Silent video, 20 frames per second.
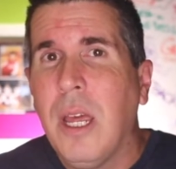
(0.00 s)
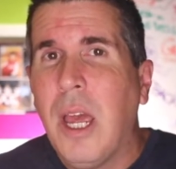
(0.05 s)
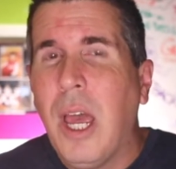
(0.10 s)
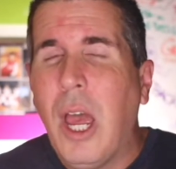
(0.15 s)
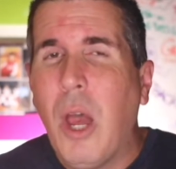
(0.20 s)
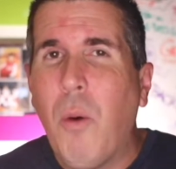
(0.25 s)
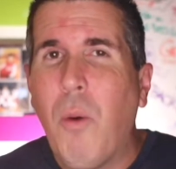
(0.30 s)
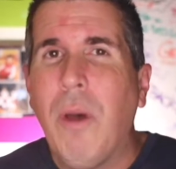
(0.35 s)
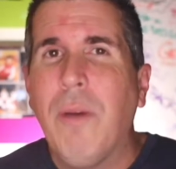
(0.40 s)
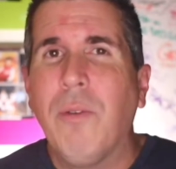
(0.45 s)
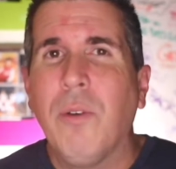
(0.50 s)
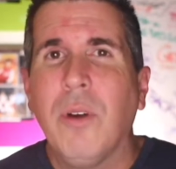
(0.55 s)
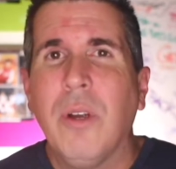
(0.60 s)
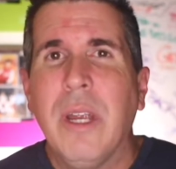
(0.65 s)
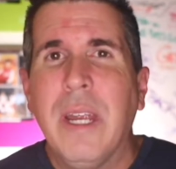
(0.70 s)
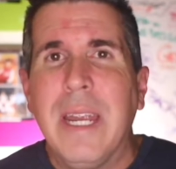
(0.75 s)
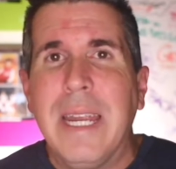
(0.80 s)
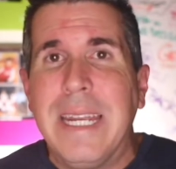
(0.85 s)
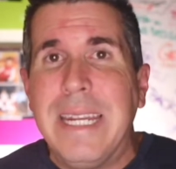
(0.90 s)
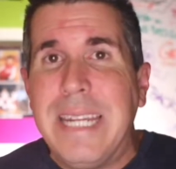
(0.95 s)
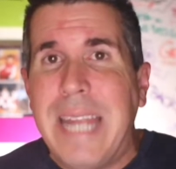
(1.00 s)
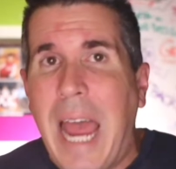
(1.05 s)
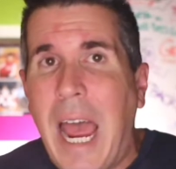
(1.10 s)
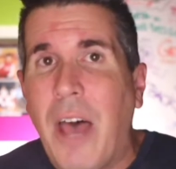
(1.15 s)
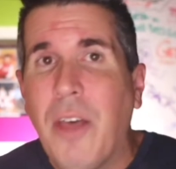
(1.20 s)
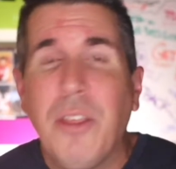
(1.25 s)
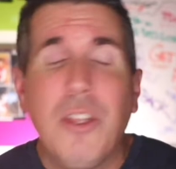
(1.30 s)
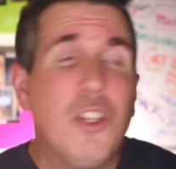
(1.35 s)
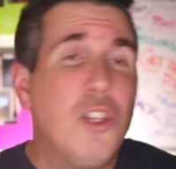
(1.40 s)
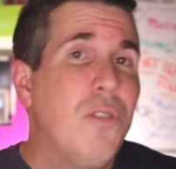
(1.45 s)
However, now
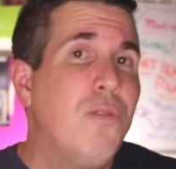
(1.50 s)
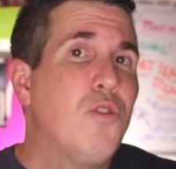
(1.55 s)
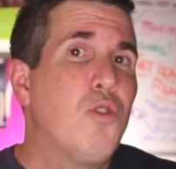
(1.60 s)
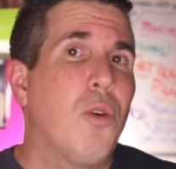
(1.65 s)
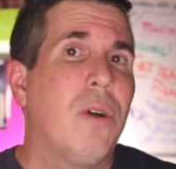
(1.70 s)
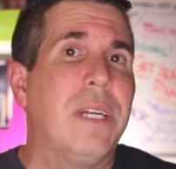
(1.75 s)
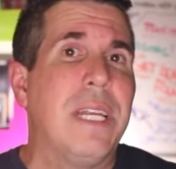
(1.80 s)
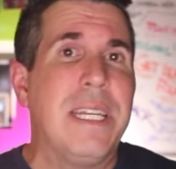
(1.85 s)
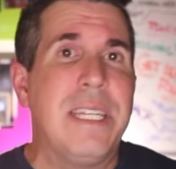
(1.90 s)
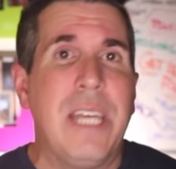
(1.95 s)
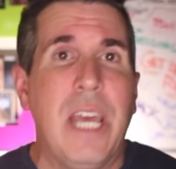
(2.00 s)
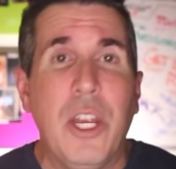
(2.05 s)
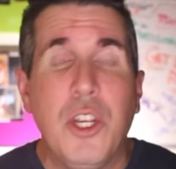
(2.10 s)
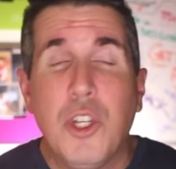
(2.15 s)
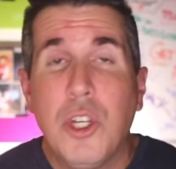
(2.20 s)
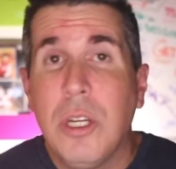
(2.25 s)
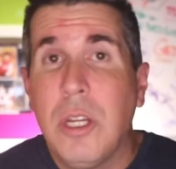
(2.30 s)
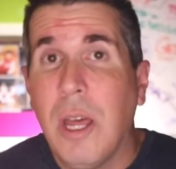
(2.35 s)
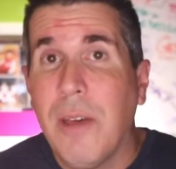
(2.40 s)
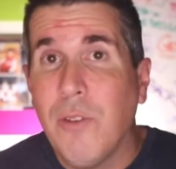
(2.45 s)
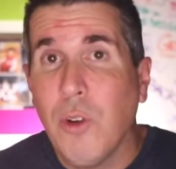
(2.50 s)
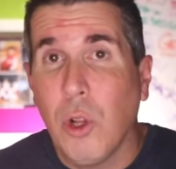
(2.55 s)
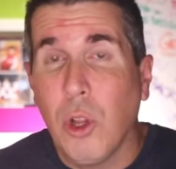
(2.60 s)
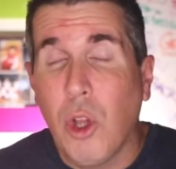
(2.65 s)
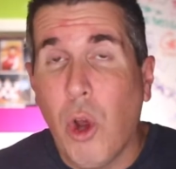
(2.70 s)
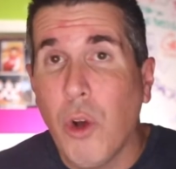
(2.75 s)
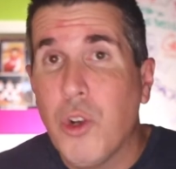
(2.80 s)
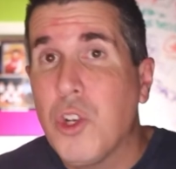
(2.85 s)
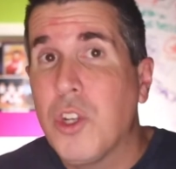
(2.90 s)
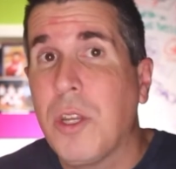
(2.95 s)
that you've drawn attention of your
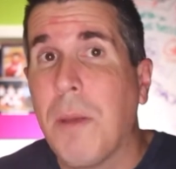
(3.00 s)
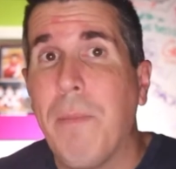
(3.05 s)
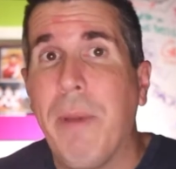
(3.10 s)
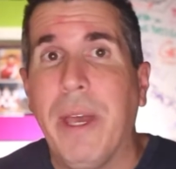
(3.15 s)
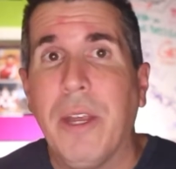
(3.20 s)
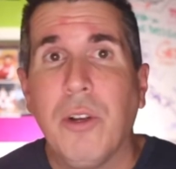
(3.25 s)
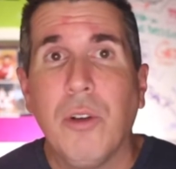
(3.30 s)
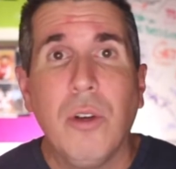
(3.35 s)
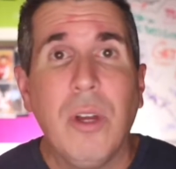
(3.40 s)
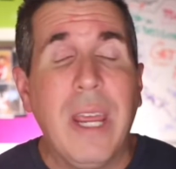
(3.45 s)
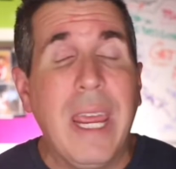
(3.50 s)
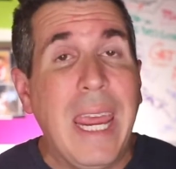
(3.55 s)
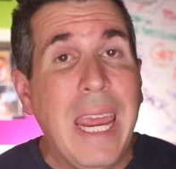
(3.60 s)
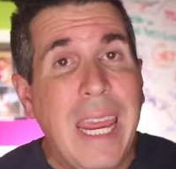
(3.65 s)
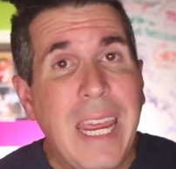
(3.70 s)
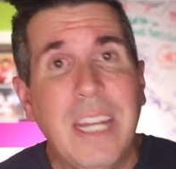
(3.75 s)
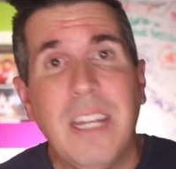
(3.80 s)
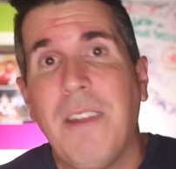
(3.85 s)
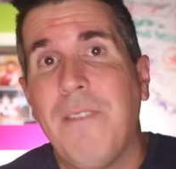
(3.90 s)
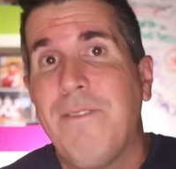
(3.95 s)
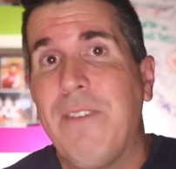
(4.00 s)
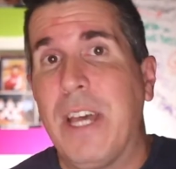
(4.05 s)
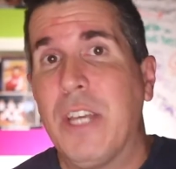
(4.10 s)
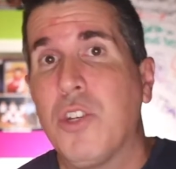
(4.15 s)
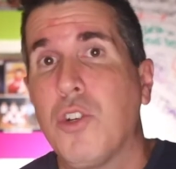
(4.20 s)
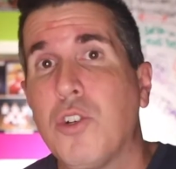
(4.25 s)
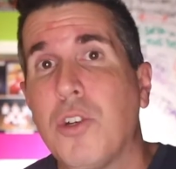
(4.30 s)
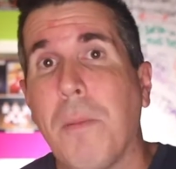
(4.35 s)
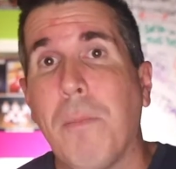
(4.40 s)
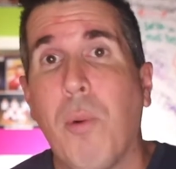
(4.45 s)
largest competitor and
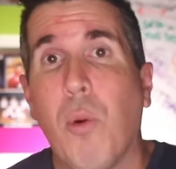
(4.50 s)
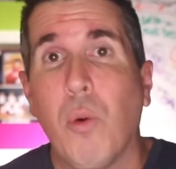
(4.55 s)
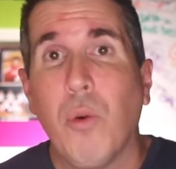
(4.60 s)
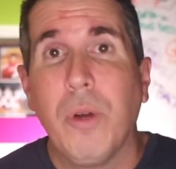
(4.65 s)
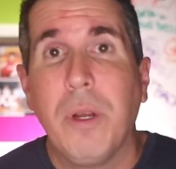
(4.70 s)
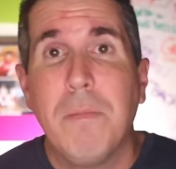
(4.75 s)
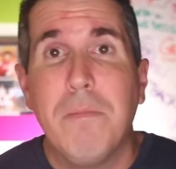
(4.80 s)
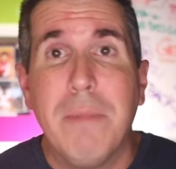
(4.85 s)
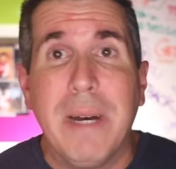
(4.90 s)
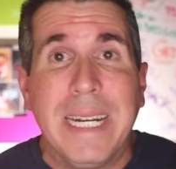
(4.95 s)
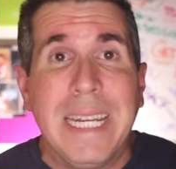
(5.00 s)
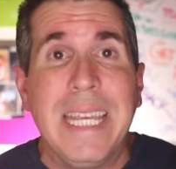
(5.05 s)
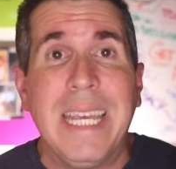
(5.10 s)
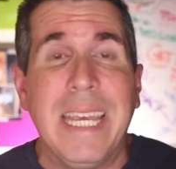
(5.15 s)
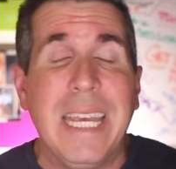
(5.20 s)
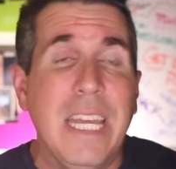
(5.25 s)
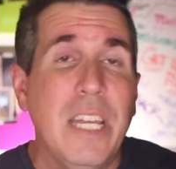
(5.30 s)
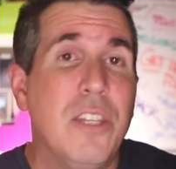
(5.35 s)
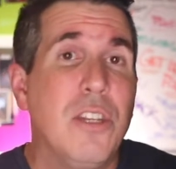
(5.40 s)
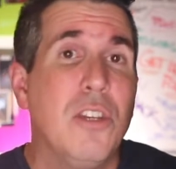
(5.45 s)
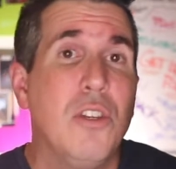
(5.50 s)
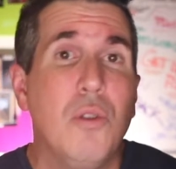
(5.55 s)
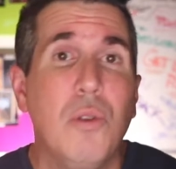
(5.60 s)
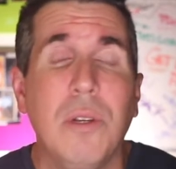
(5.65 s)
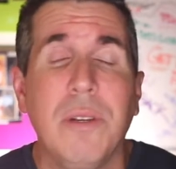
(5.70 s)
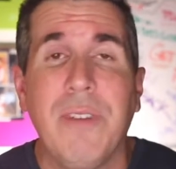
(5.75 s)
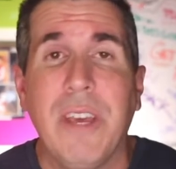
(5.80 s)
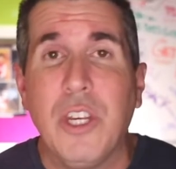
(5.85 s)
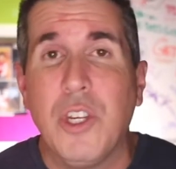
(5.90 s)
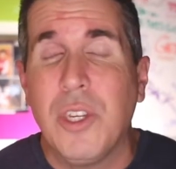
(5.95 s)
investors are pouring money into new
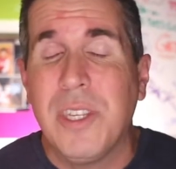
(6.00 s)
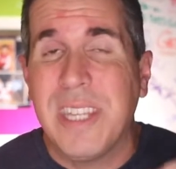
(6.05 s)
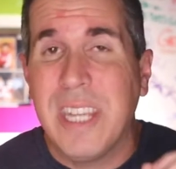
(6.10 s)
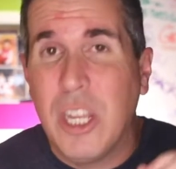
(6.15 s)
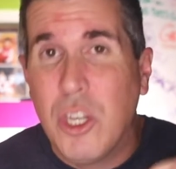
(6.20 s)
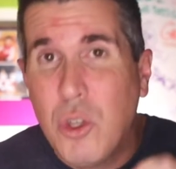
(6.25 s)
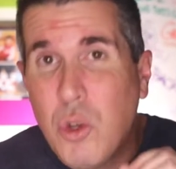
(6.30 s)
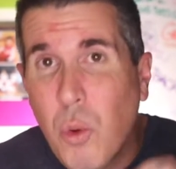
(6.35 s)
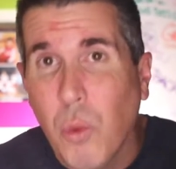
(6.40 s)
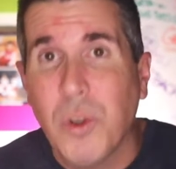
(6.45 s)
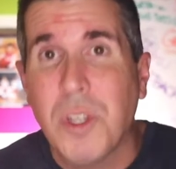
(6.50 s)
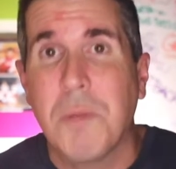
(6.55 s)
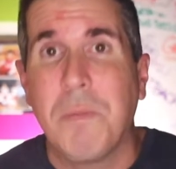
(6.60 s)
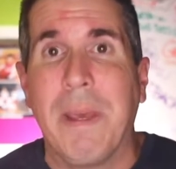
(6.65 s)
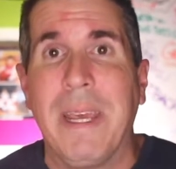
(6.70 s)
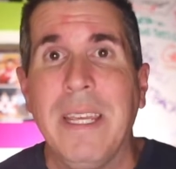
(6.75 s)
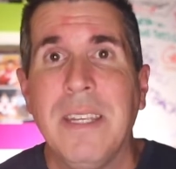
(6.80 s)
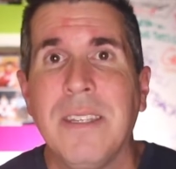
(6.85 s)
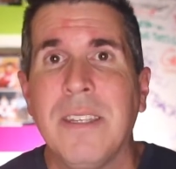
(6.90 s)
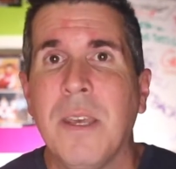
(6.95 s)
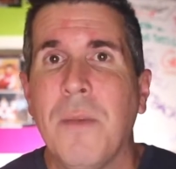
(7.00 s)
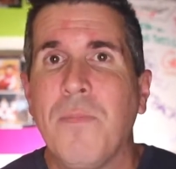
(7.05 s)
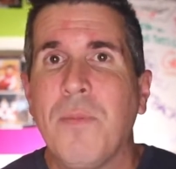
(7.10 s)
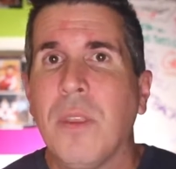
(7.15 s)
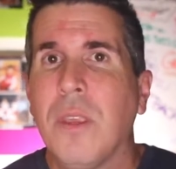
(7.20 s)
innovations in your space,